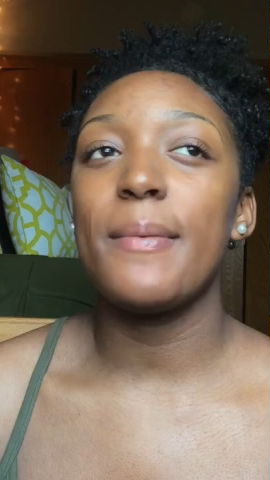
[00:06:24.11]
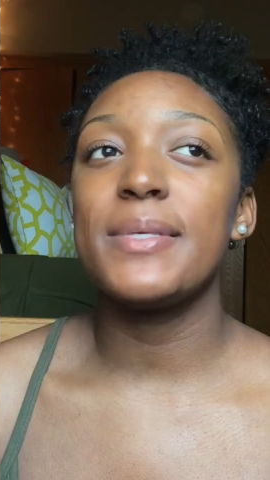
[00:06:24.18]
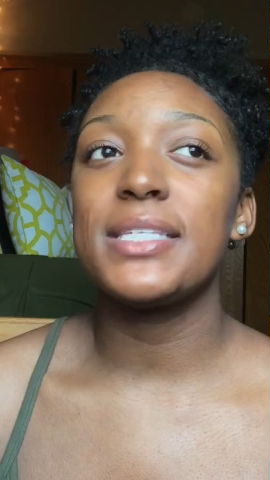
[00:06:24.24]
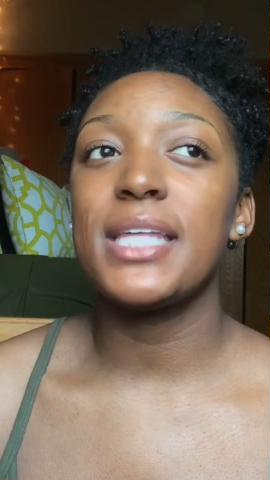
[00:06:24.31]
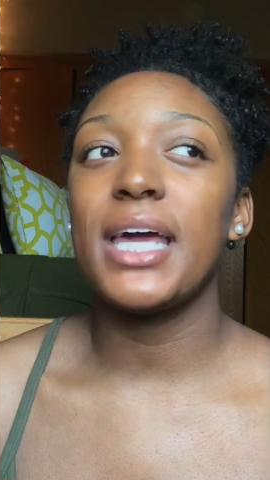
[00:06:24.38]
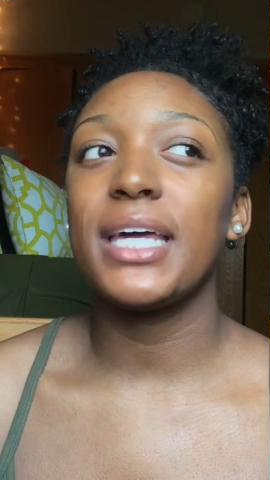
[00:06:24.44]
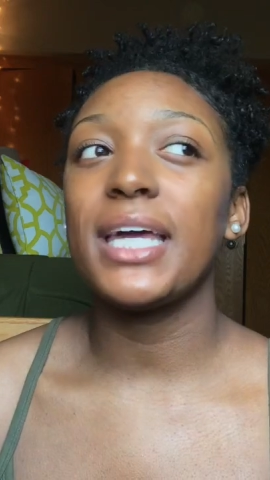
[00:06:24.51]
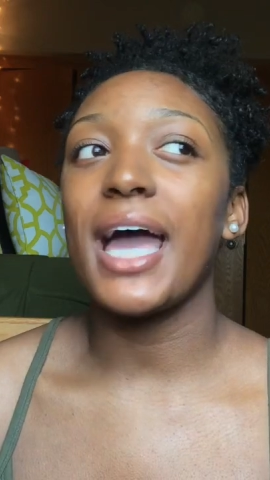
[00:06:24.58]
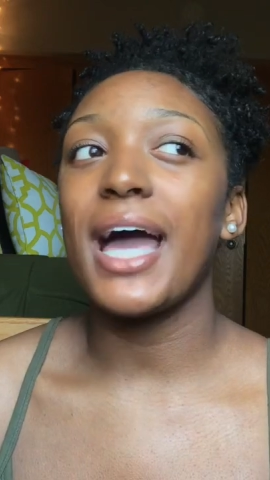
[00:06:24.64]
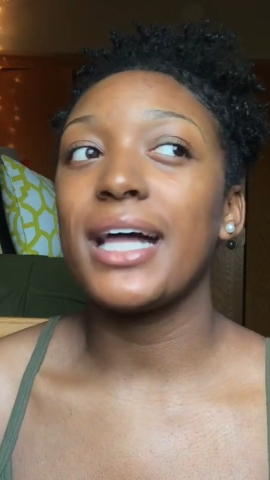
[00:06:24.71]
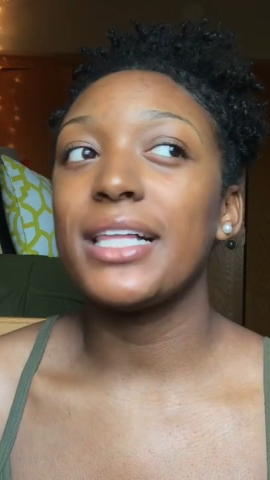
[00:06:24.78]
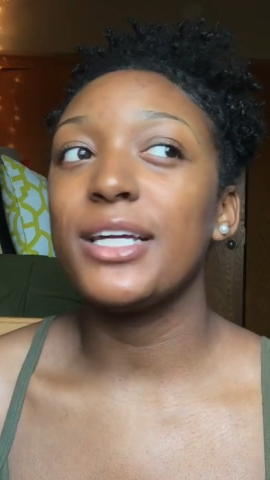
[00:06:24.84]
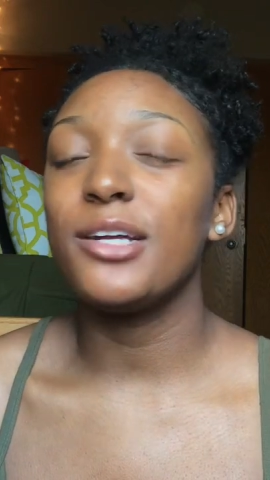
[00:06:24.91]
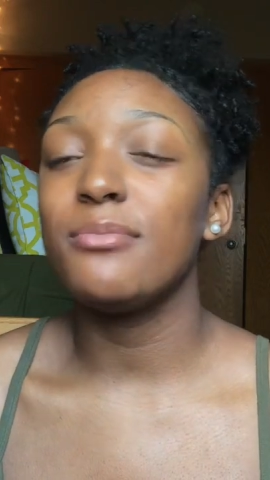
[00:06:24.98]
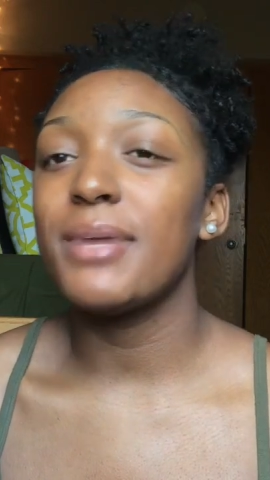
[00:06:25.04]
it's like I
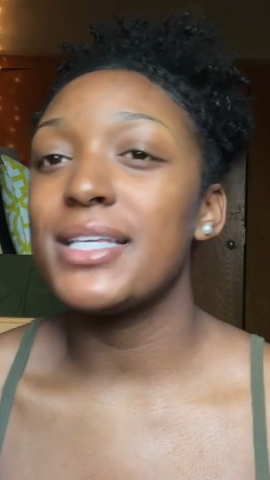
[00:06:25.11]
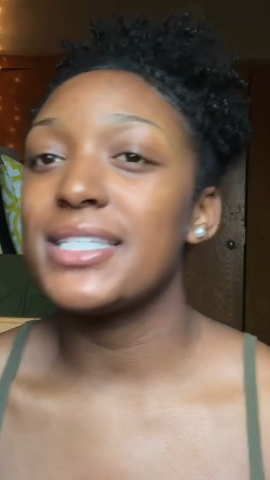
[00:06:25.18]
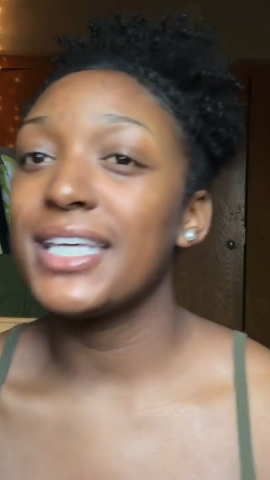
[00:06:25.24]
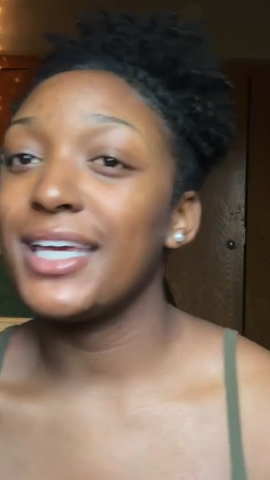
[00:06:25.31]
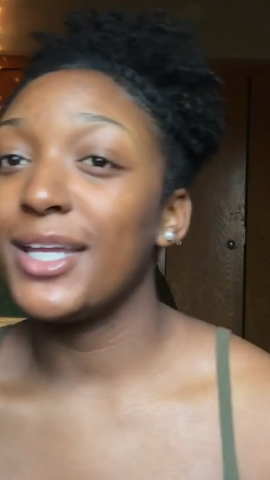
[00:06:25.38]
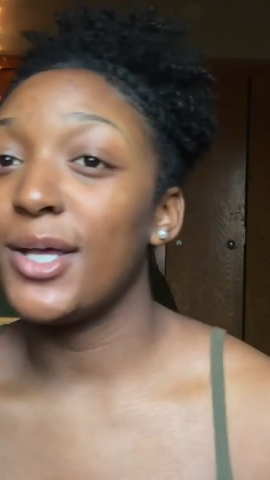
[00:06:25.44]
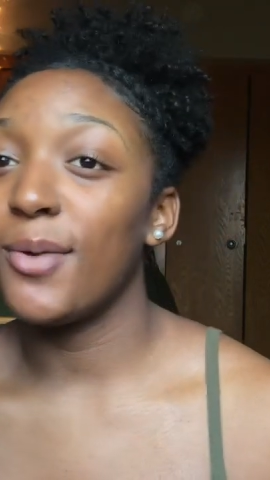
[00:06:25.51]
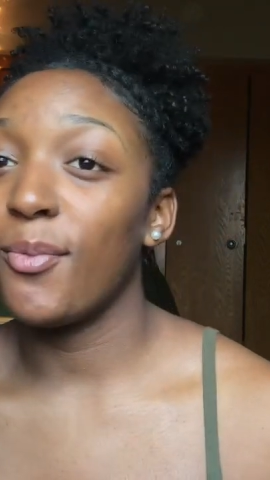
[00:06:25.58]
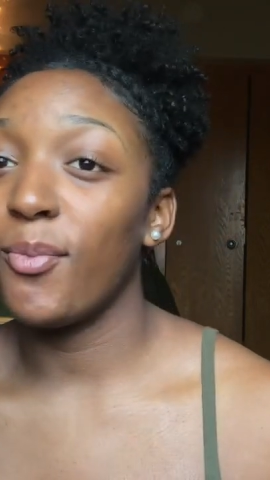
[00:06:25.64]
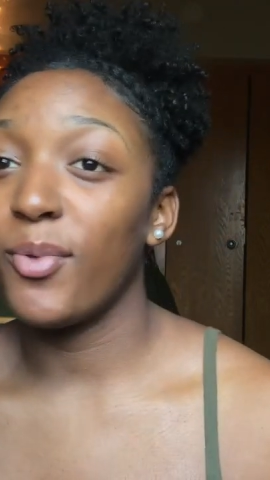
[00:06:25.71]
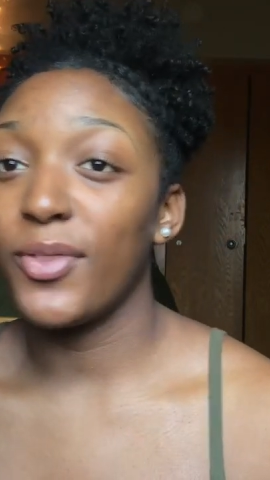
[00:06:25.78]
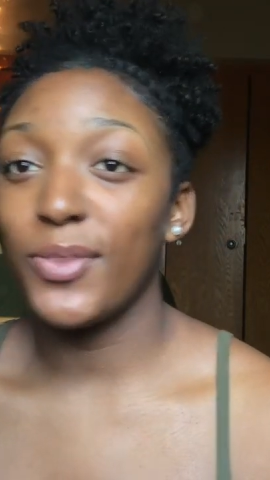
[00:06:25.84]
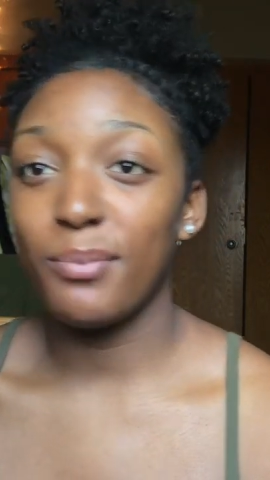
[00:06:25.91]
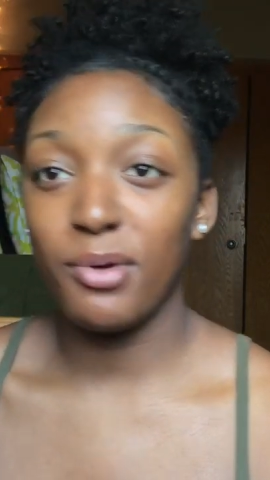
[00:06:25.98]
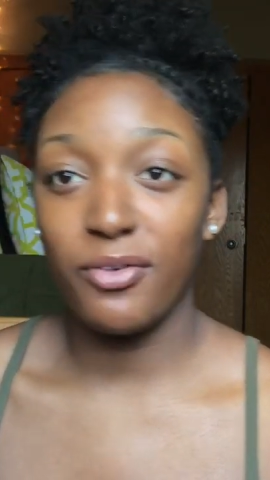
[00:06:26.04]
cleared my skin up with
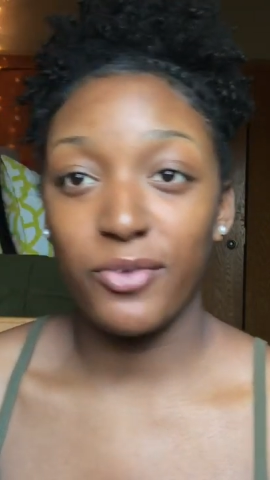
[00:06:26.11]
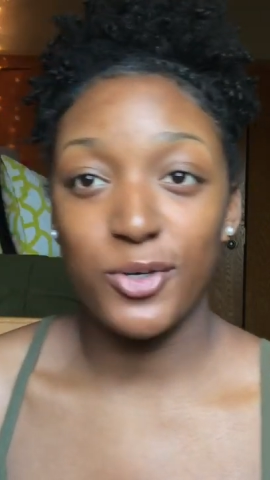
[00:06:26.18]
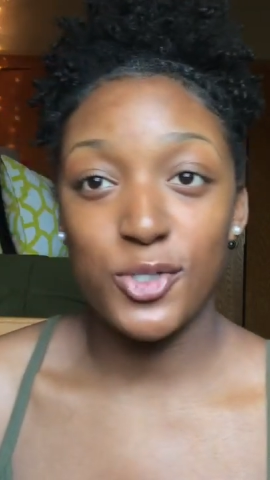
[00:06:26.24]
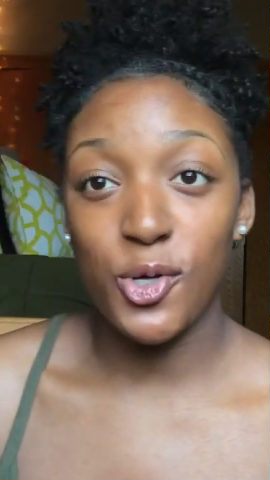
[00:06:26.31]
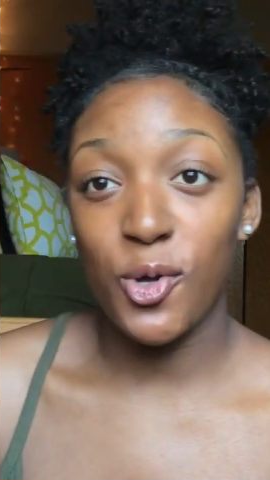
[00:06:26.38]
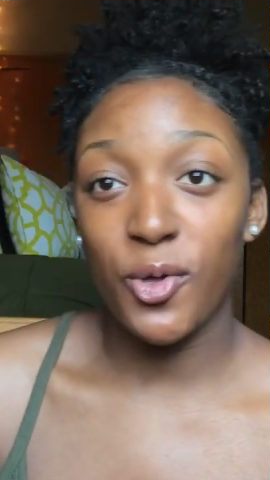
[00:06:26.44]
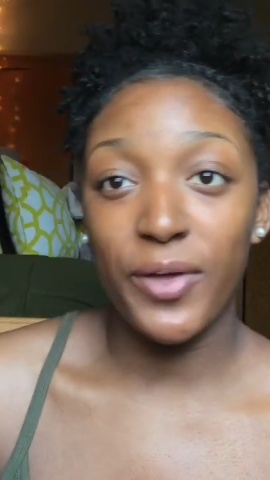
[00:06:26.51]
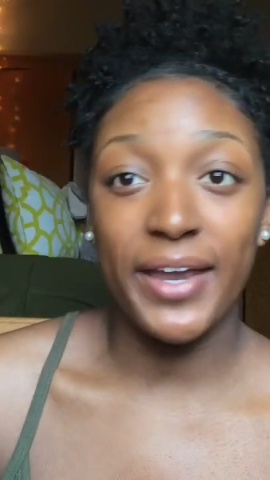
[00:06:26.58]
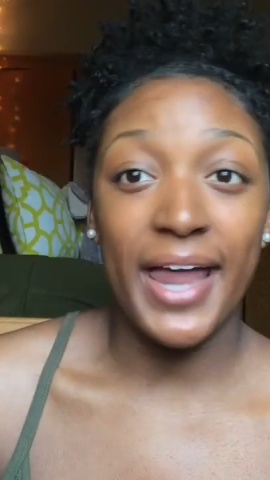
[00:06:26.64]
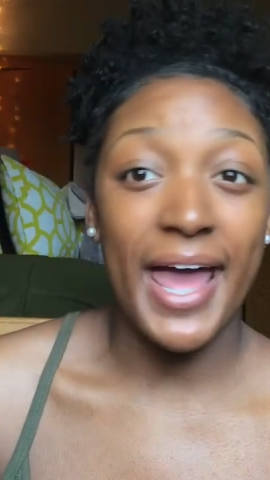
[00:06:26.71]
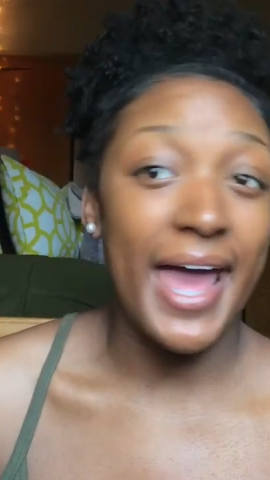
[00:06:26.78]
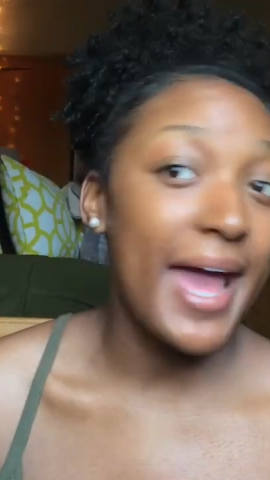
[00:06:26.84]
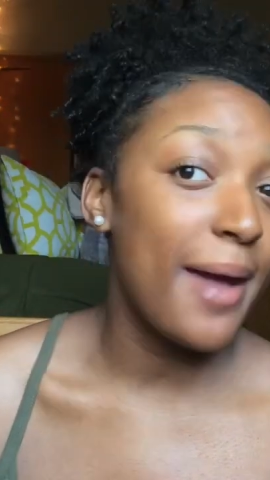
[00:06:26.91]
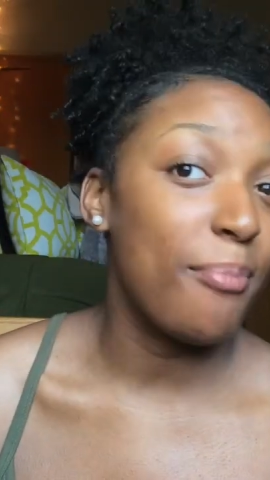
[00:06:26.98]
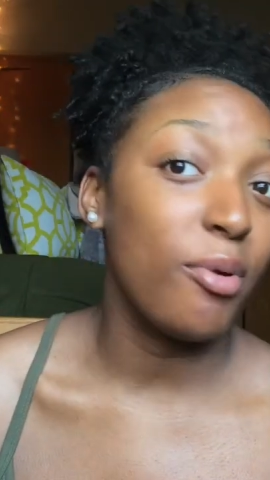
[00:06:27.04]
the birth control, and I
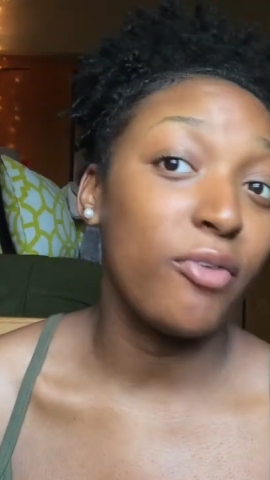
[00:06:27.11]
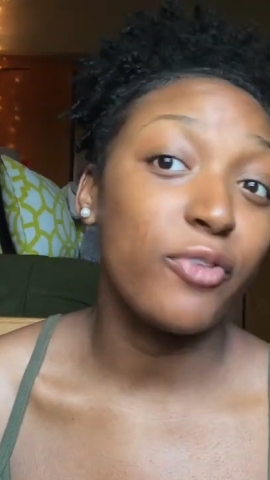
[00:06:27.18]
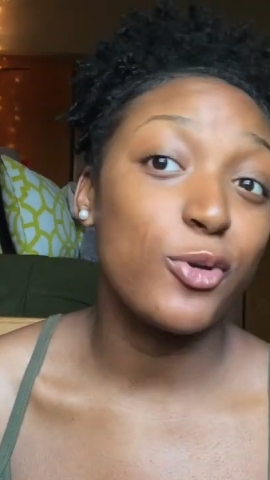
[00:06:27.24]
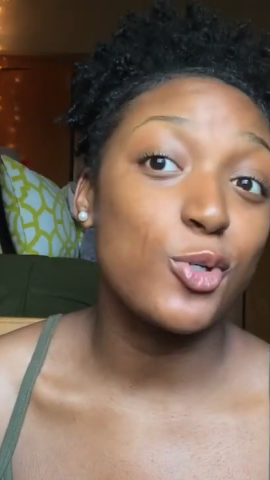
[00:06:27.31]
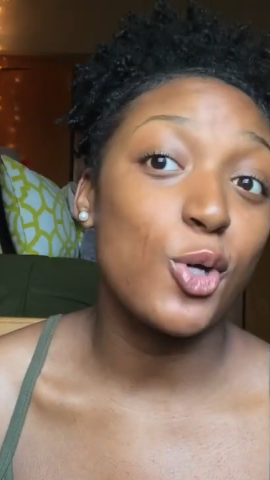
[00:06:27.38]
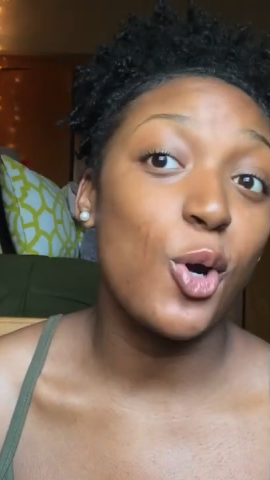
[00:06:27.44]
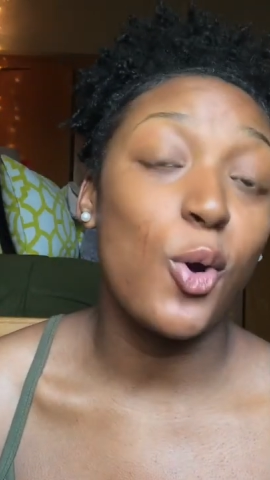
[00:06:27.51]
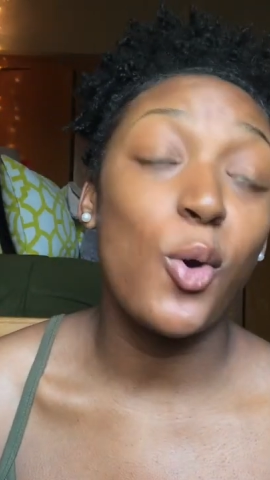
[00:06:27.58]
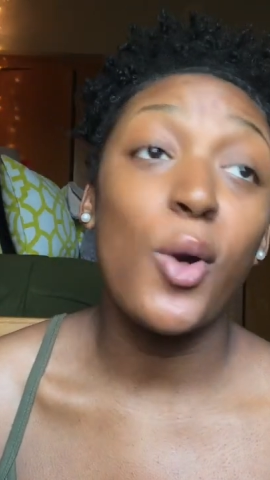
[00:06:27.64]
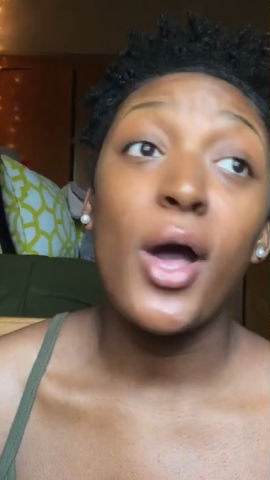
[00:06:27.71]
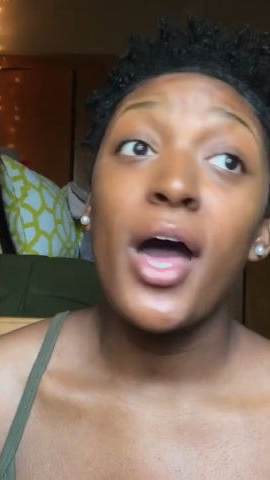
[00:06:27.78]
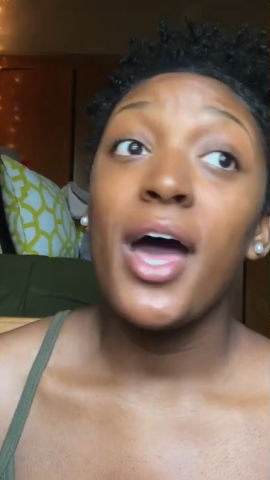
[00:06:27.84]
had birth control.